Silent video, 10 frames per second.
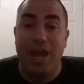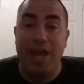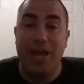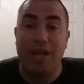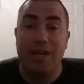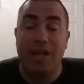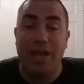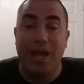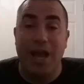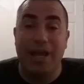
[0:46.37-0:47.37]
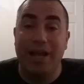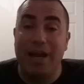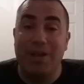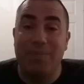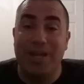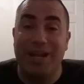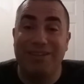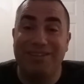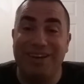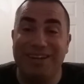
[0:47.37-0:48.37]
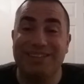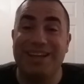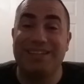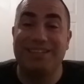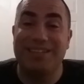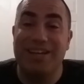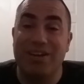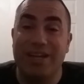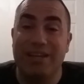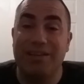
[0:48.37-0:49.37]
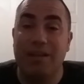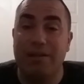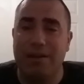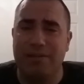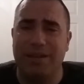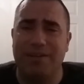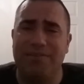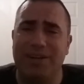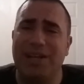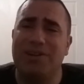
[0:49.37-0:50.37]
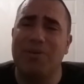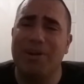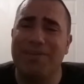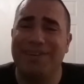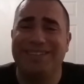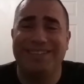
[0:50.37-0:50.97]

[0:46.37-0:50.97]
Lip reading: and I gotta admit, I saw Tyrion, and I was like, a fucking dwarf.